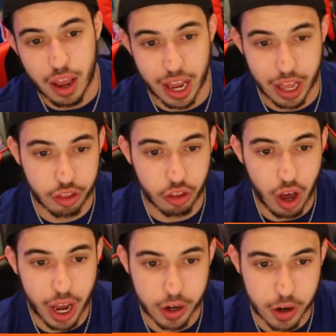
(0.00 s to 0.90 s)
His
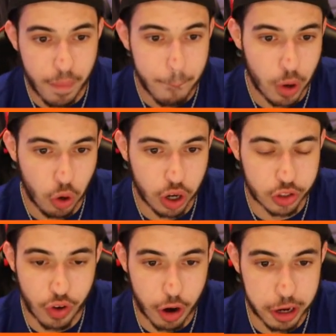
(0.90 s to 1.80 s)
slider looked
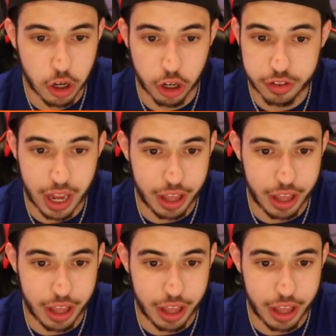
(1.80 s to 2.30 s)
very good today.